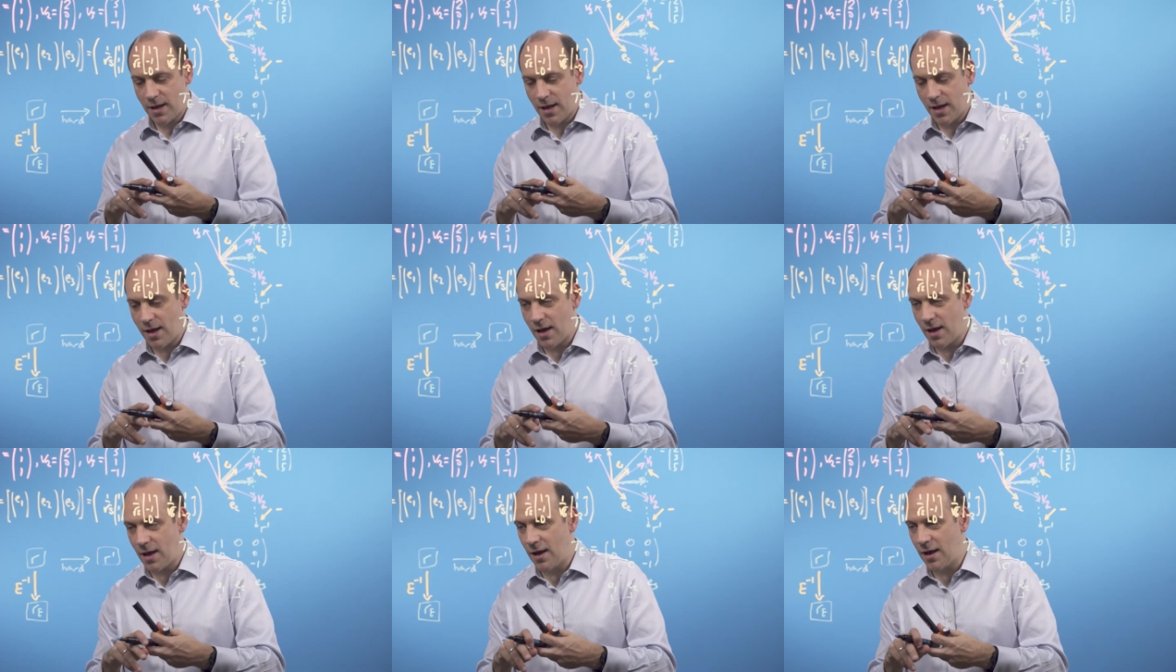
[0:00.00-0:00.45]

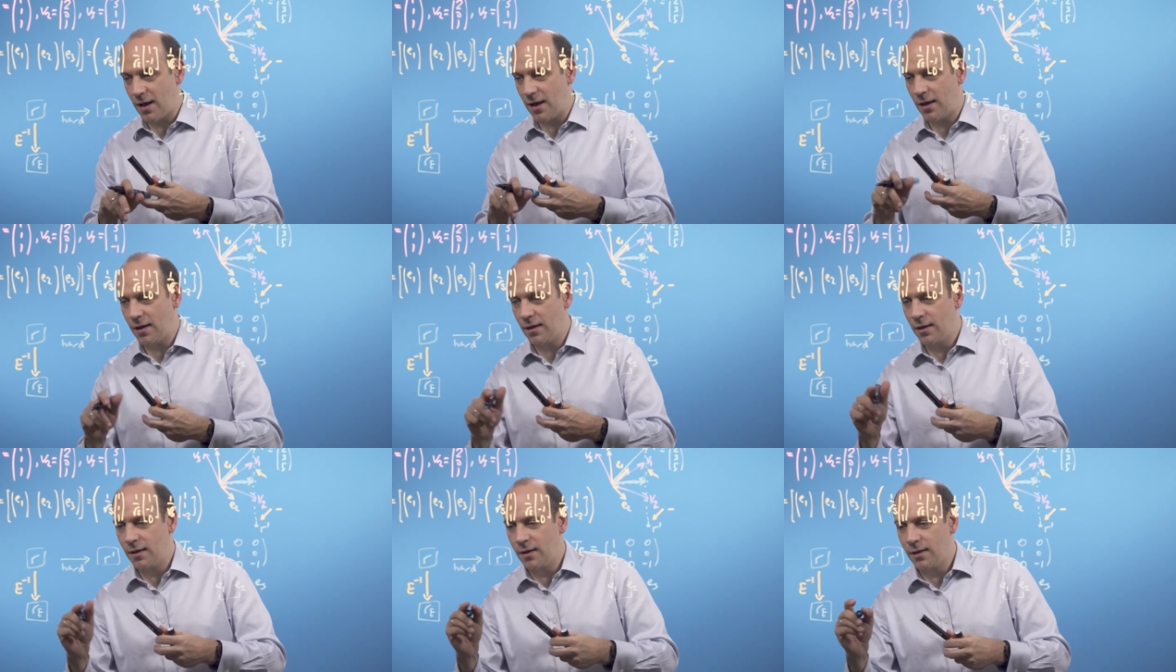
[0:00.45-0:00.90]

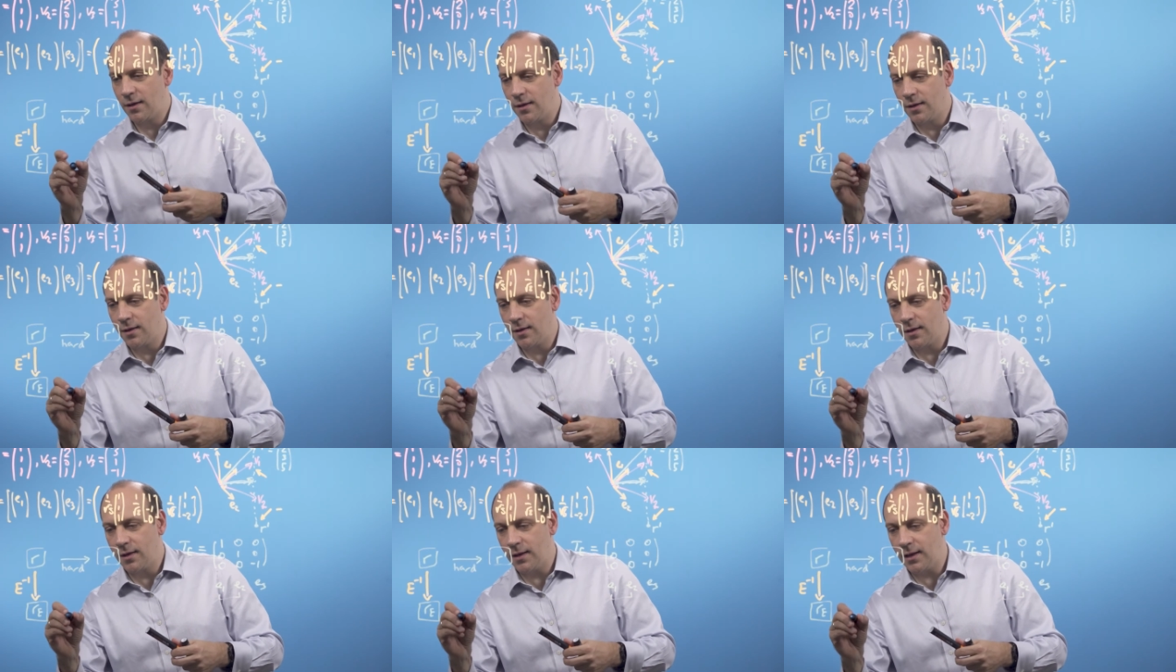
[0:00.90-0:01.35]

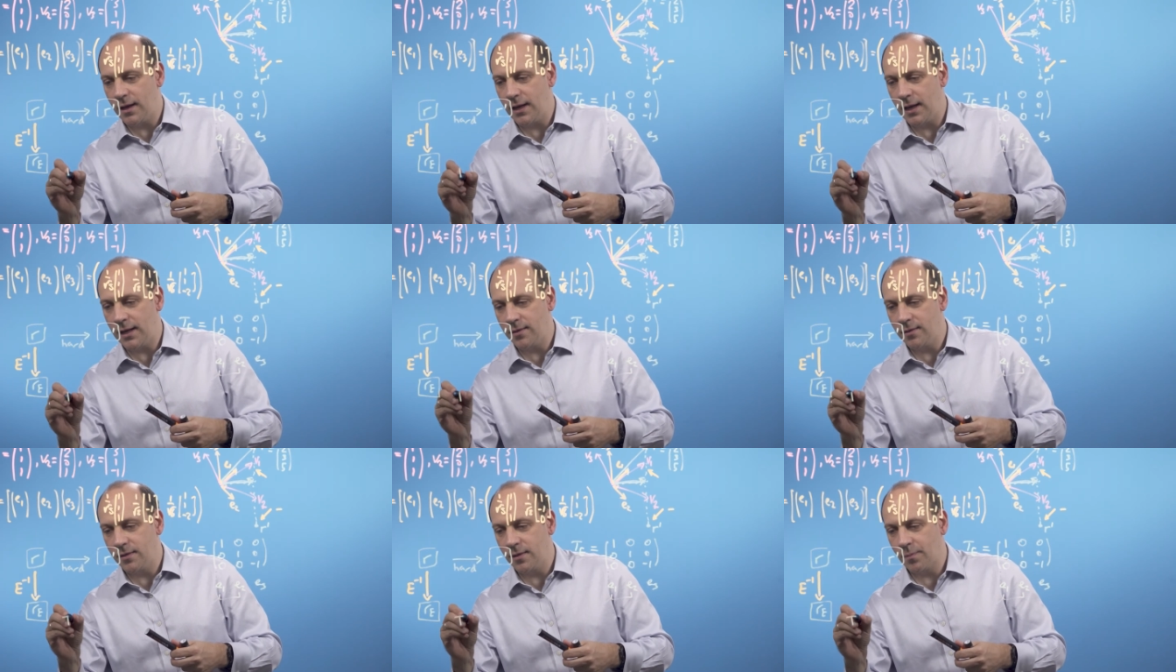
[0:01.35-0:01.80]

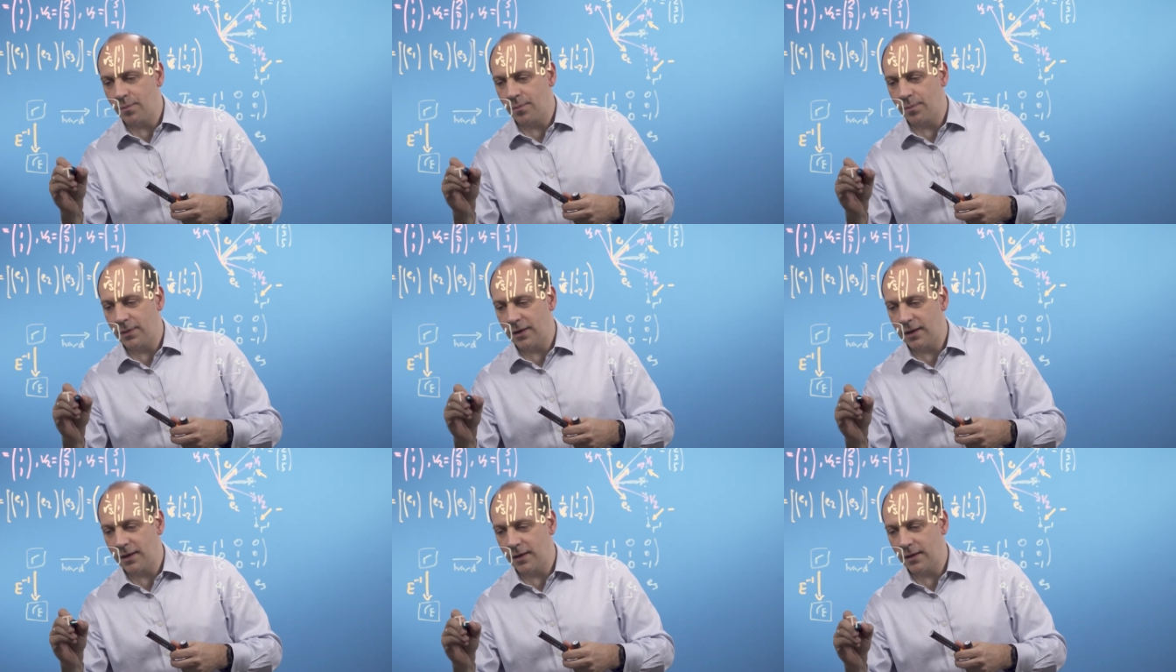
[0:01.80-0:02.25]
in
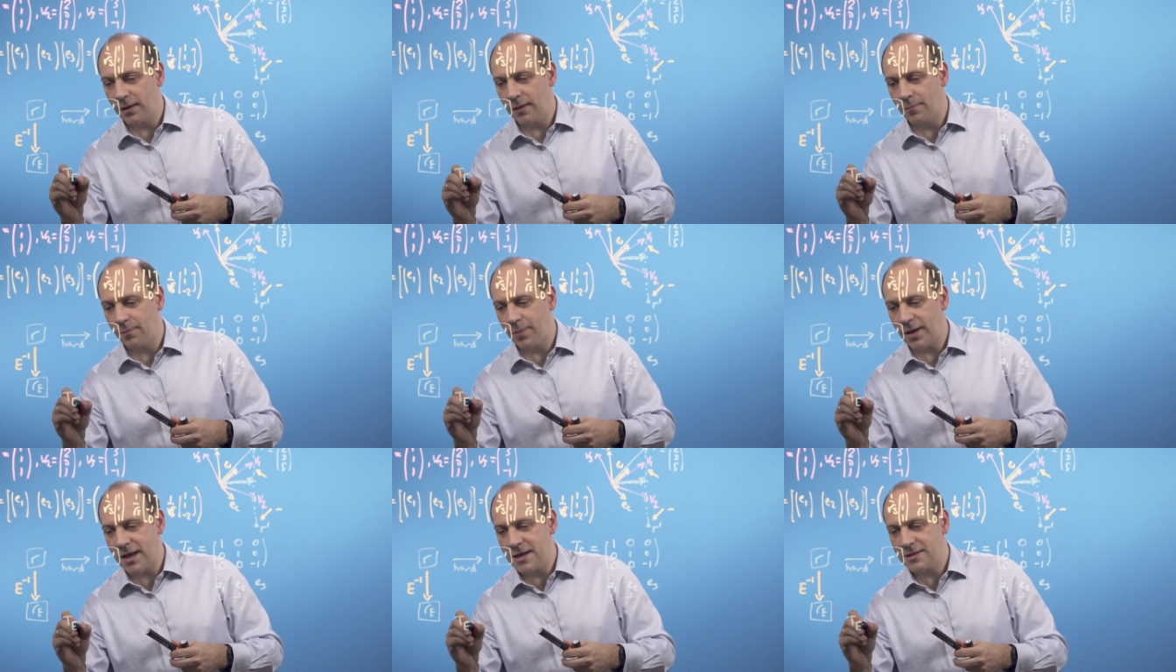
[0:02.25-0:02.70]
the
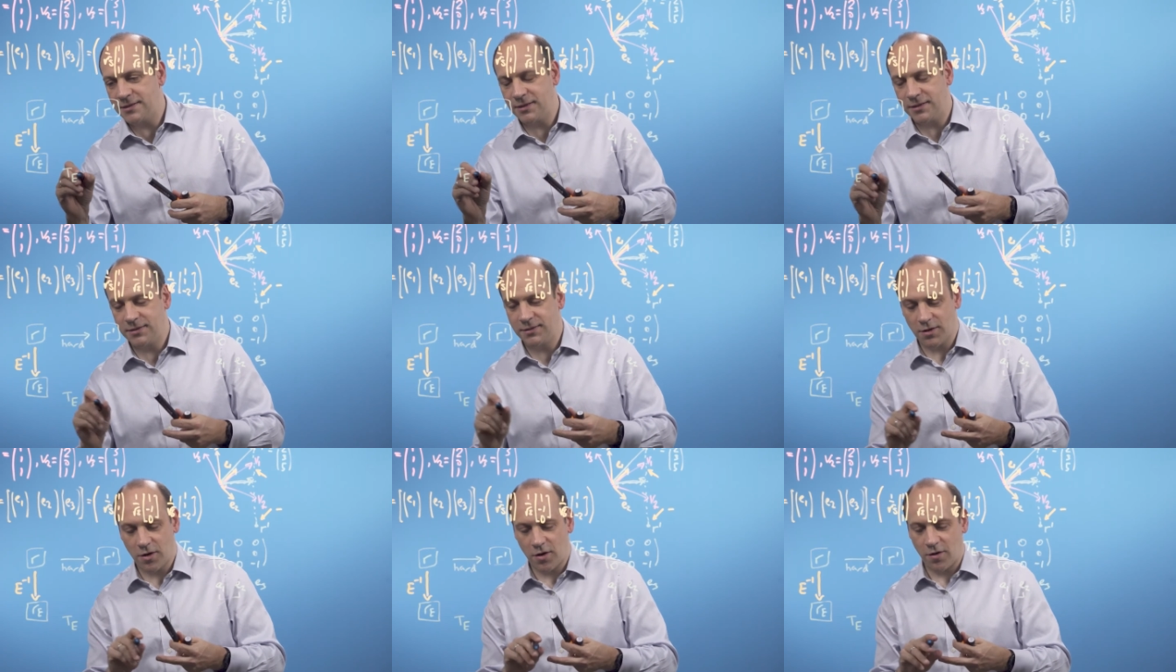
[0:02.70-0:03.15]

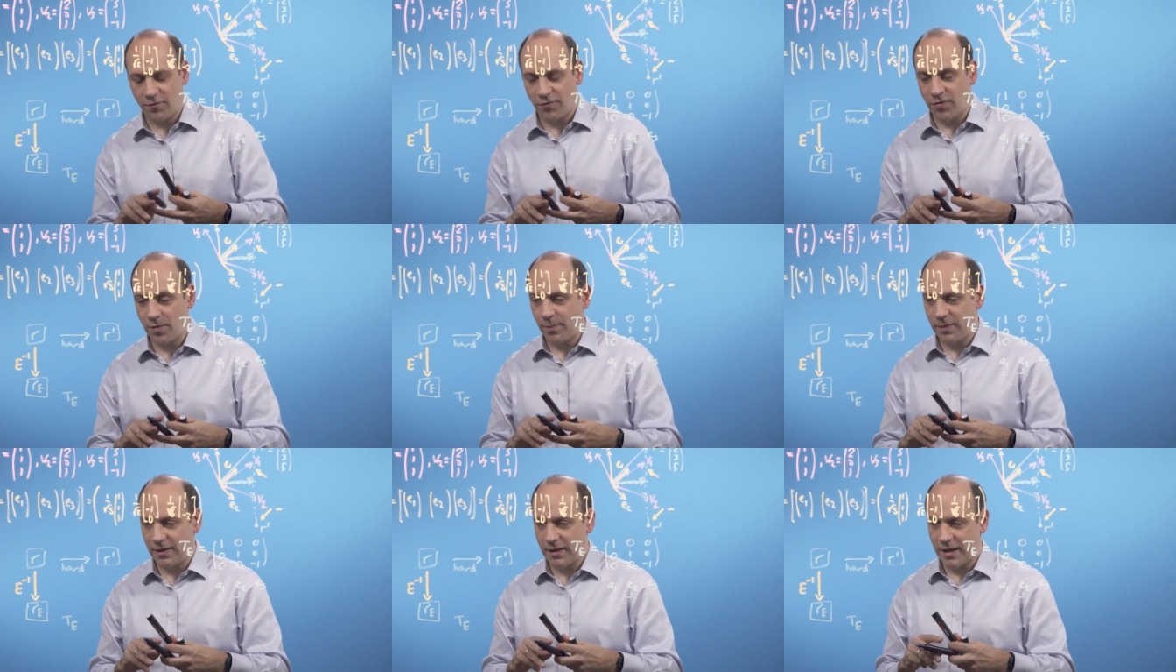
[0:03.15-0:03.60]
basis of
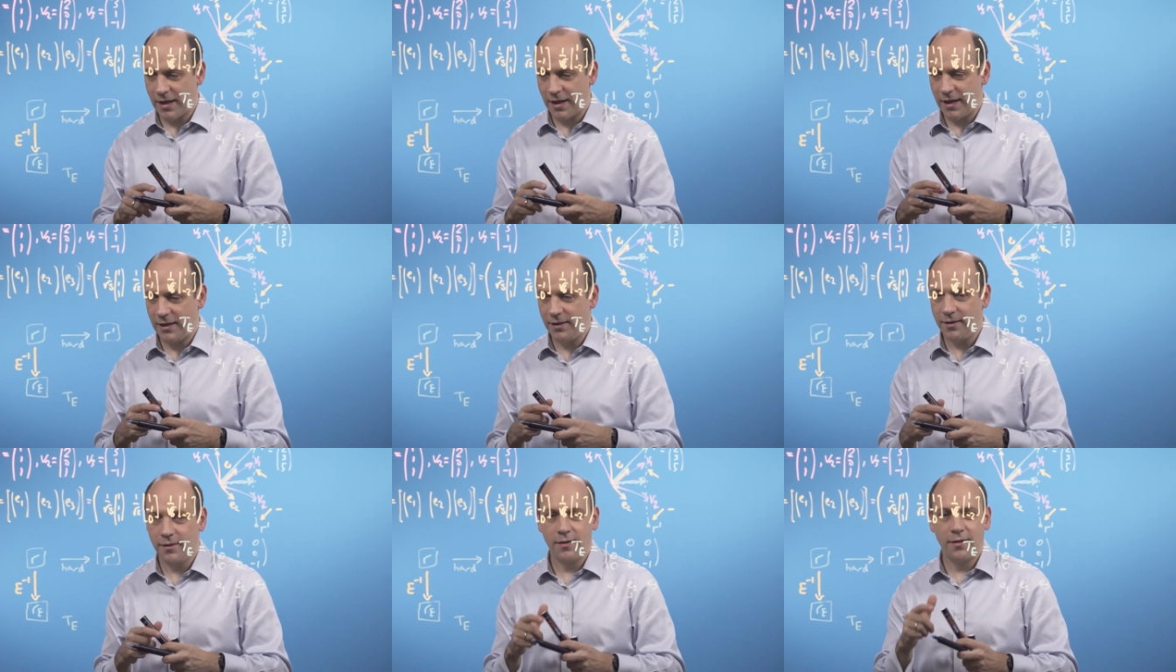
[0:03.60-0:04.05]
the
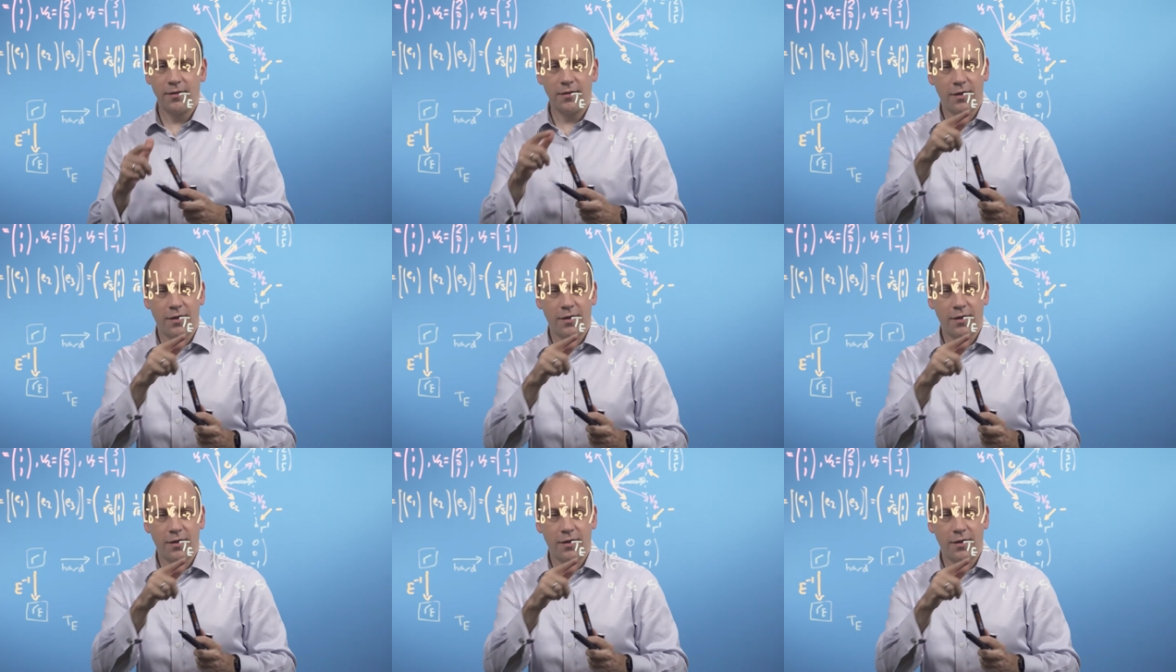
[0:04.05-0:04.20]
plane.